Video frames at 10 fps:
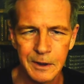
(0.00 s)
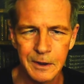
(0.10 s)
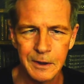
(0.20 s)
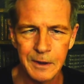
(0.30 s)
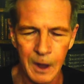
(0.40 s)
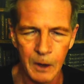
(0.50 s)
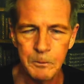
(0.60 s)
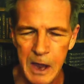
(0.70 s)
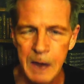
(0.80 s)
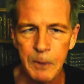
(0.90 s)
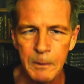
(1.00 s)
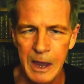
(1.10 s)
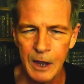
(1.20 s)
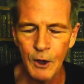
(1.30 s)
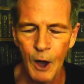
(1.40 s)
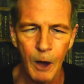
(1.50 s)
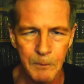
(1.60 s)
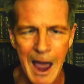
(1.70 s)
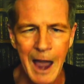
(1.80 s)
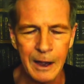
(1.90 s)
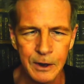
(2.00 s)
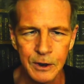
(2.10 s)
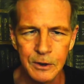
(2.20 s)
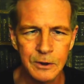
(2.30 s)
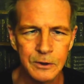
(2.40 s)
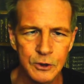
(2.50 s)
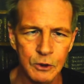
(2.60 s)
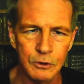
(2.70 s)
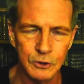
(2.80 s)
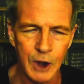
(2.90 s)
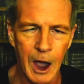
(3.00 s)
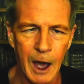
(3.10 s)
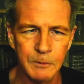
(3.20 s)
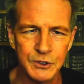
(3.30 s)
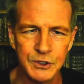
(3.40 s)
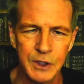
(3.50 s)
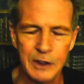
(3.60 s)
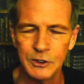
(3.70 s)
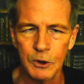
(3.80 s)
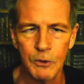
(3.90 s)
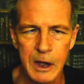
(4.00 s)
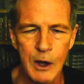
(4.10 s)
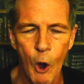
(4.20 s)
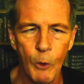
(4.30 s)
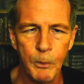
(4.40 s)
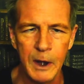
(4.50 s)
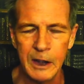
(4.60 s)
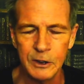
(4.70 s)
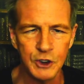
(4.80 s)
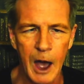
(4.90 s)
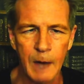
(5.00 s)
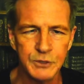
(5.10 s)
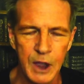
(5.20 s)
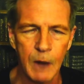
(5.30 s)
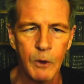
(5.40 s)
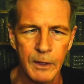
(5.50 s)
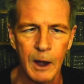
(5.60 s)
you know, people being called back to jobs. These are reopening jobs that were there